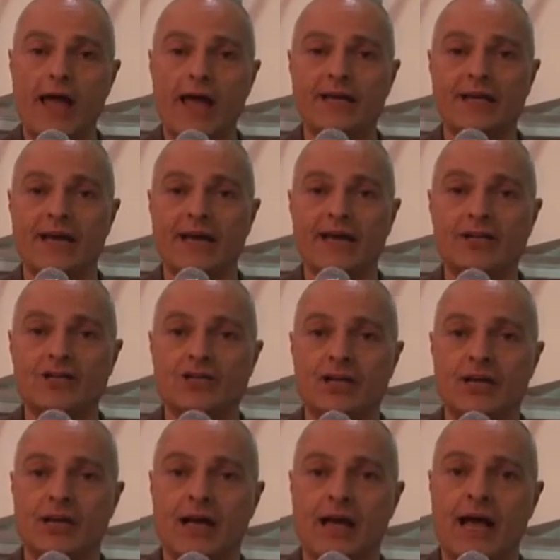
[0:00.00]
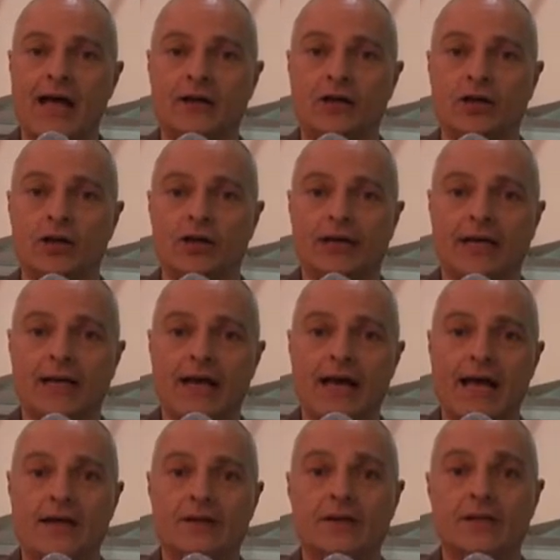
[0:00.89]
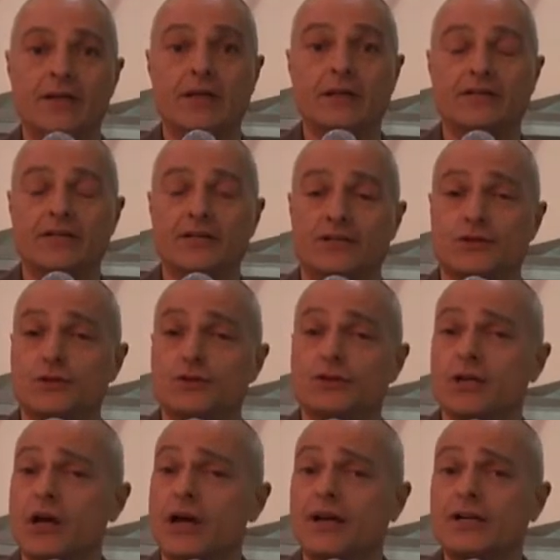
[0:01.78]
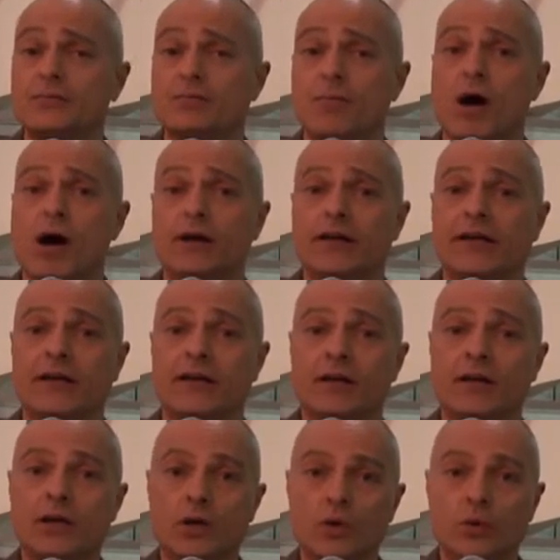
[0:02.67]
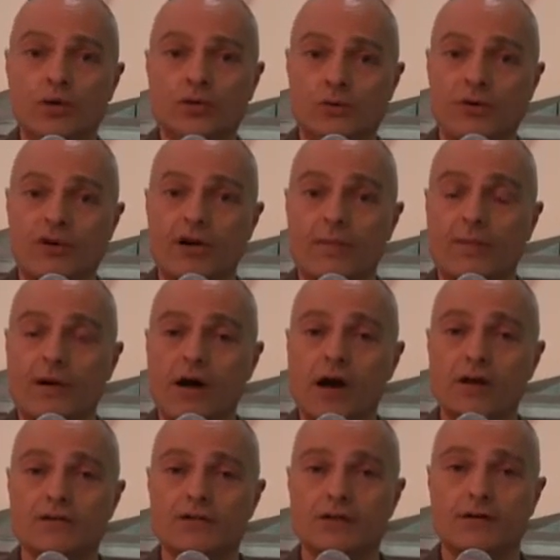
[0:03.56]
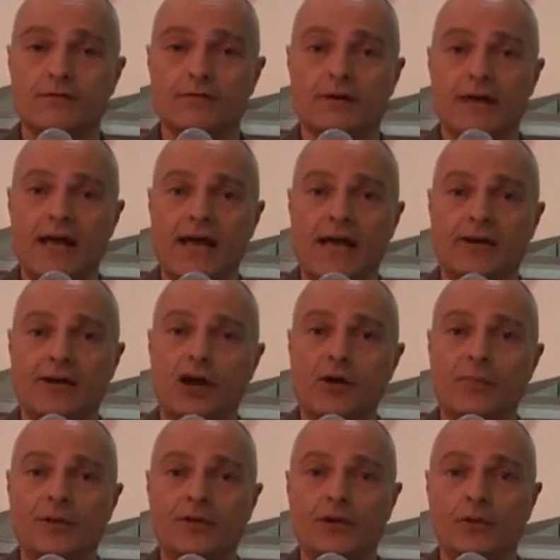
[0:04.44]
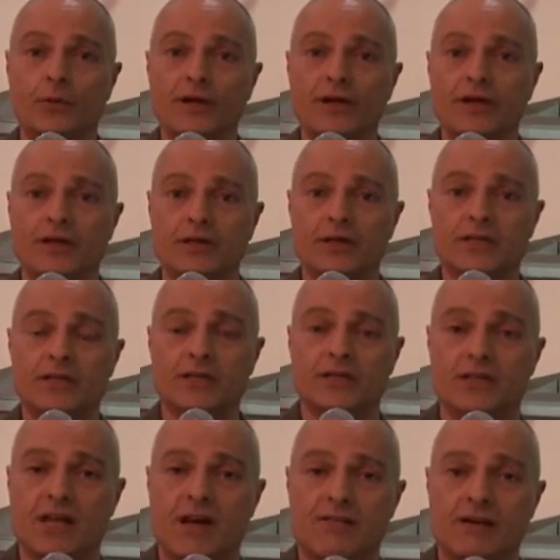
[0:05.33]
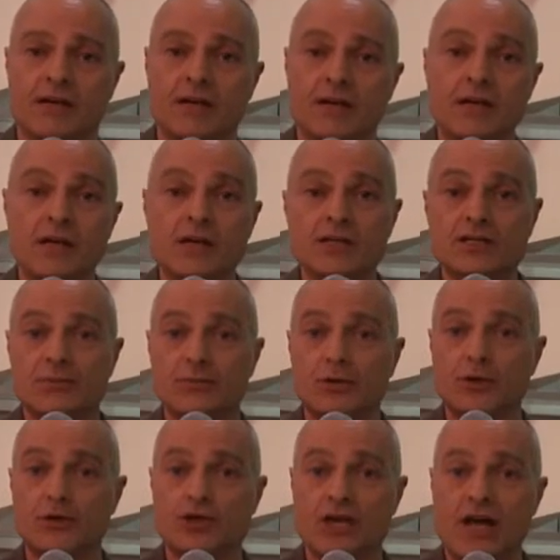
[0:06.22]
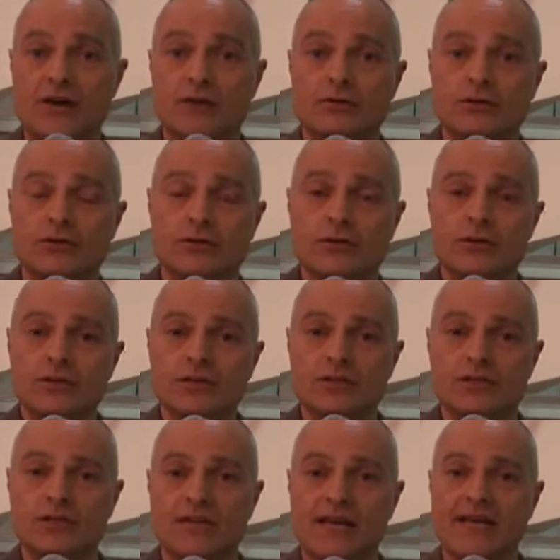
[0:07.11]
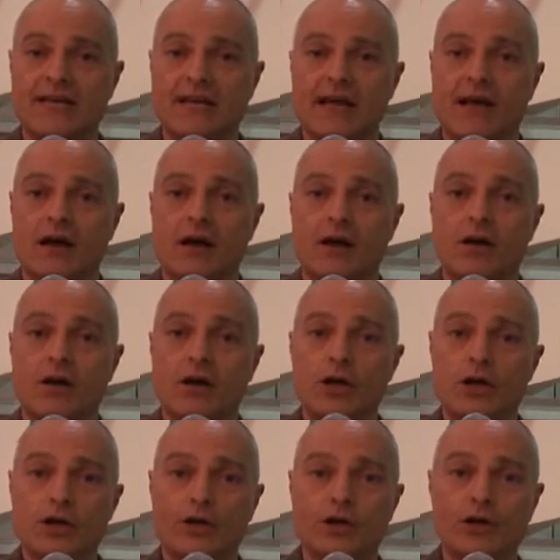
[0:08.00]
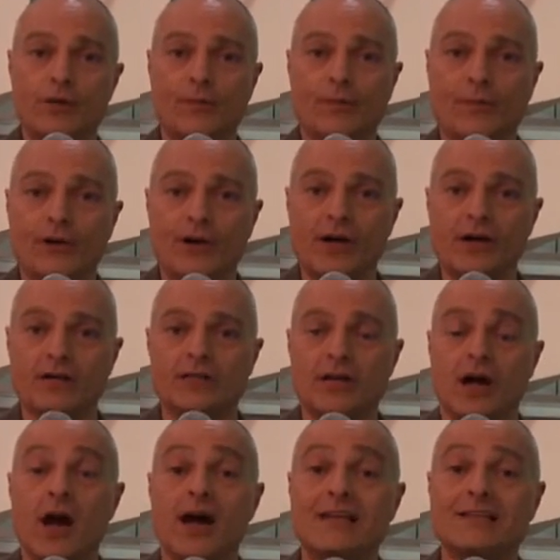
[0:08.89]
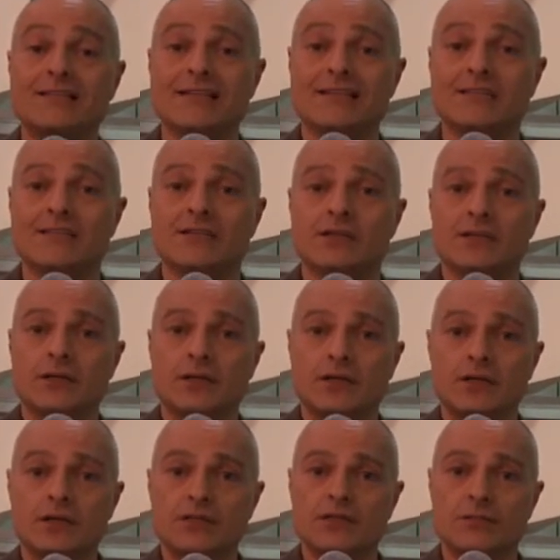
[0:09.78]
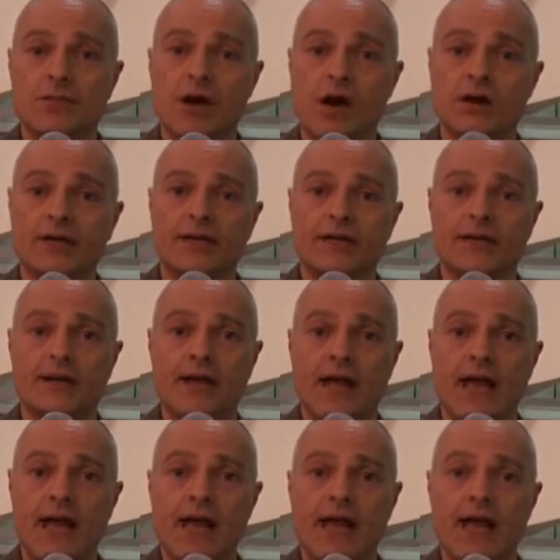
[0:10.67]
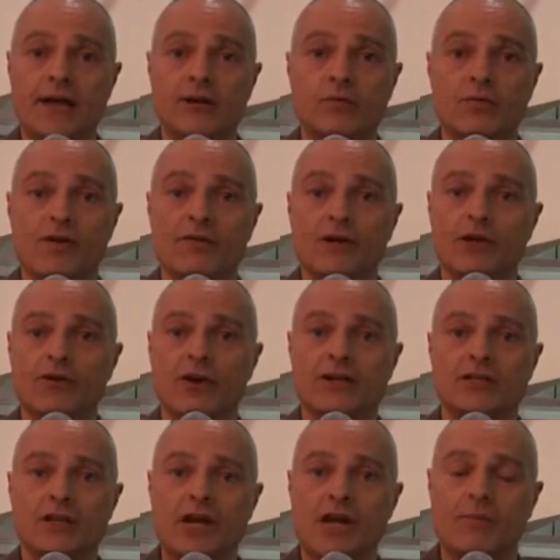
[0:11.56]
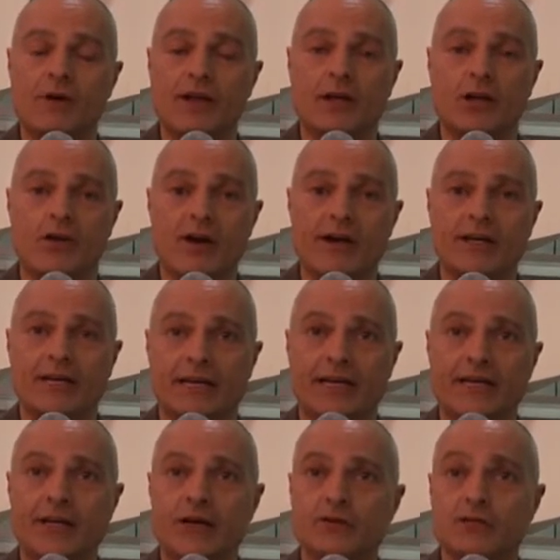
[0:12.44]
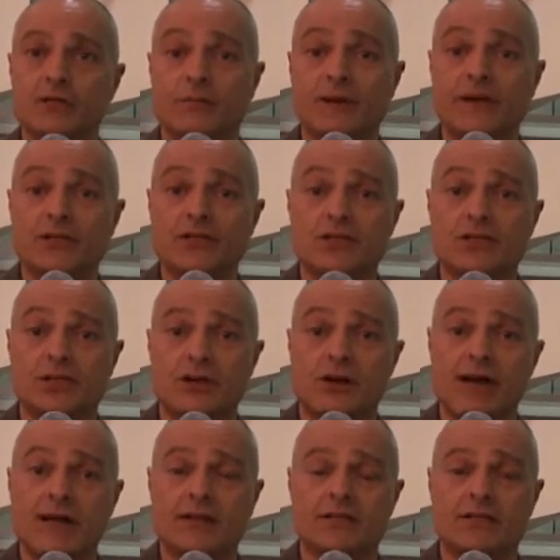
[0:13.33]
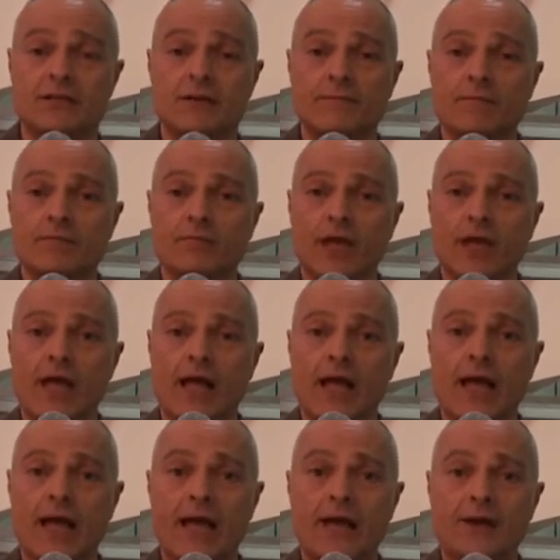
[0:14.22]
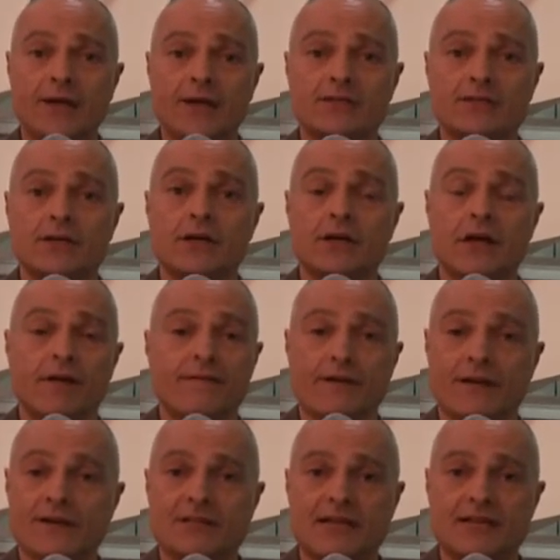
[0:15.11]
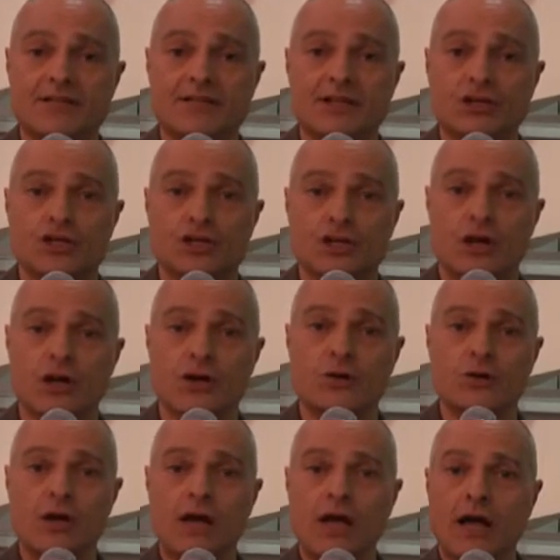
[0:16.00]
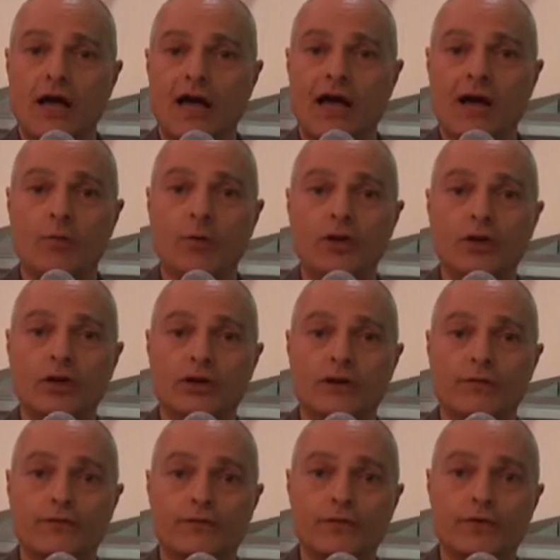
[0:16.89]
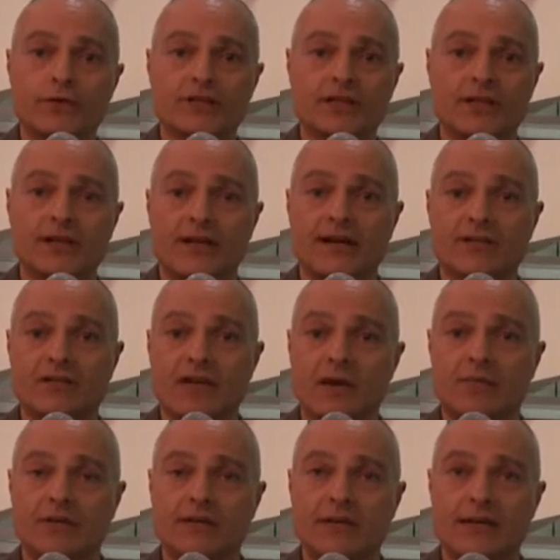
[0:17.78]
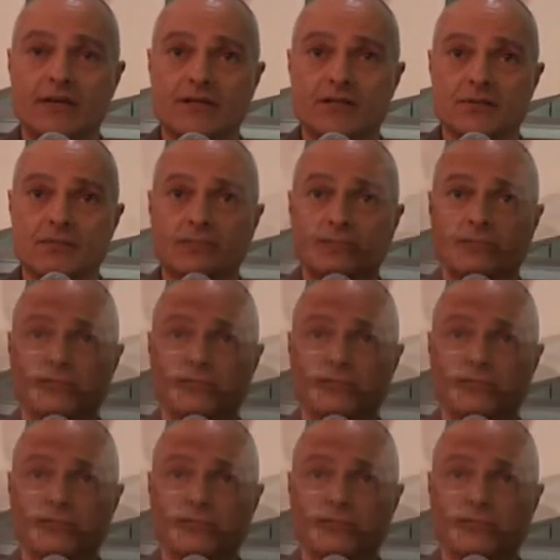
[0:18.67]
engaging and looking at the digital signage market, which we are a part of, and hoping that we can discover some new channels to take our new product, ISIS, to market. And we're having a great time. We had a great keynote speech tonight and it's a fantastic show and we're looking forward to the next couple of days.